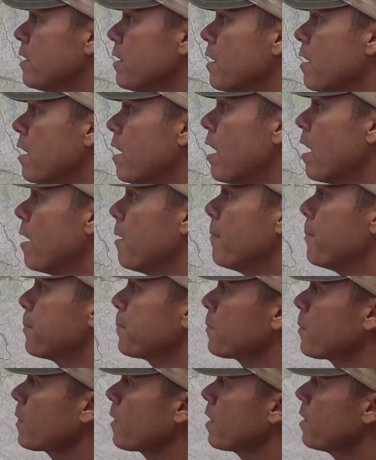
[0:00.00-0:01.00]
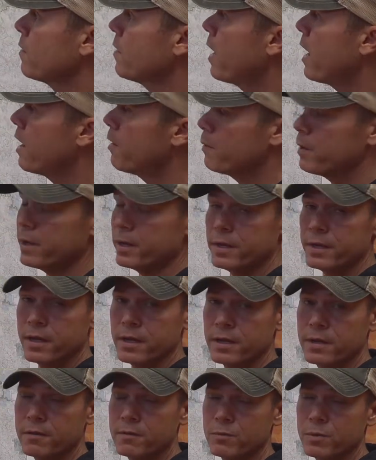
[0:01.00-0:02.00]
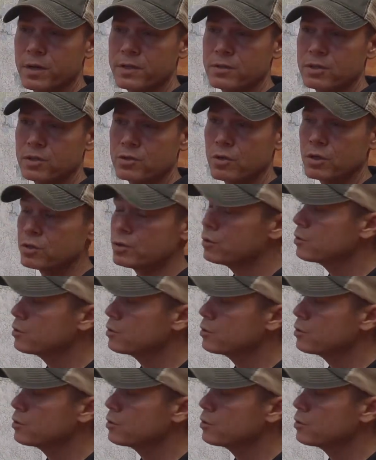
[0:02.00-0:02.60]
The highway, we had structure